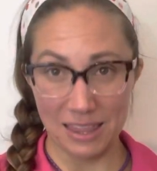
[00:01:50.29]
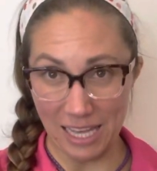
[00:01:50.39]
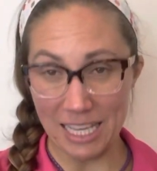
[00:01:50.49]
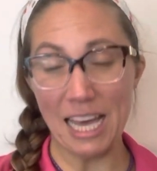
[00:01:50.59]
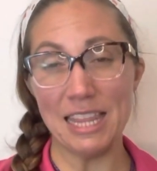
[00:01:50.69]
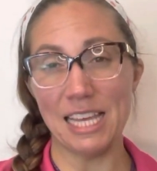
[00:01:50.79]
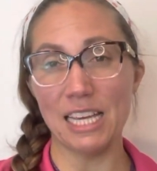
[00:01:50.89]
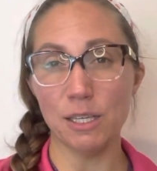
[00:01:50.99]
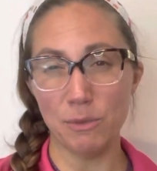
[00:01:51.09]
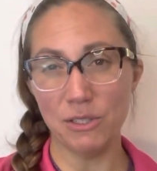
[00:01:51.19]
Again, that
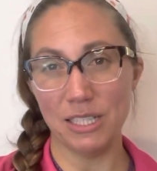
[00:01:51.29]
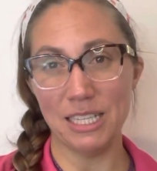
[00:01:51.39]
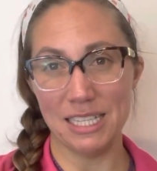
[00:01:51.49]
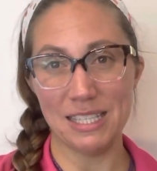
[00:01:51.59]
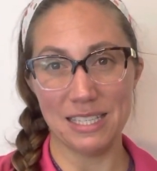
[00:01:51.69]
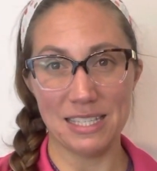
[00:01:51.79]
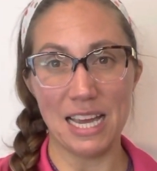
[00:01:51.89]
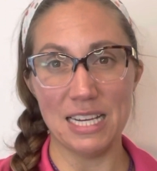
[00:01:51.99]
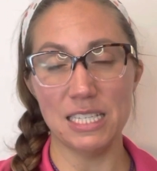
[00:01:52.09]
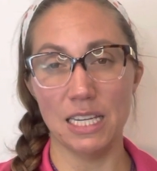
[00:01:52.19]
community is
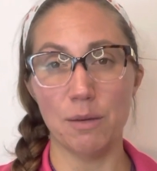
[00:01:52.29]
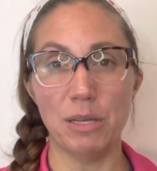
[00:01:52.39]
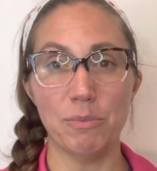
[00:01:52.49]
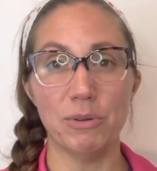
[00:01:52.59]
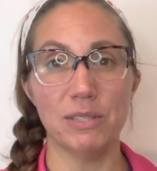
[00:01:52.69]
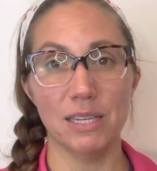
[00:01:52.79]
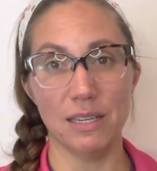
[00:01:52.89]
designed to get people